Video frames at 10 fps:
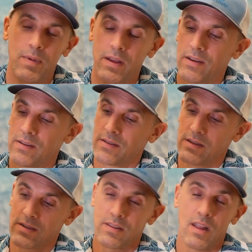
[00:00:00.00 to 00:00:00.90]
because
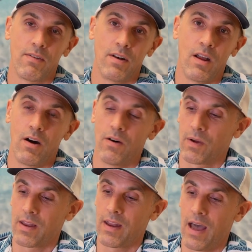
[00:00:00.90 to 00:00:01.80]
you just never know
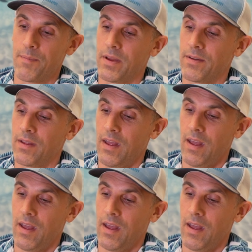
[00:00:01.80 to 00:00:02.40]
what can happen.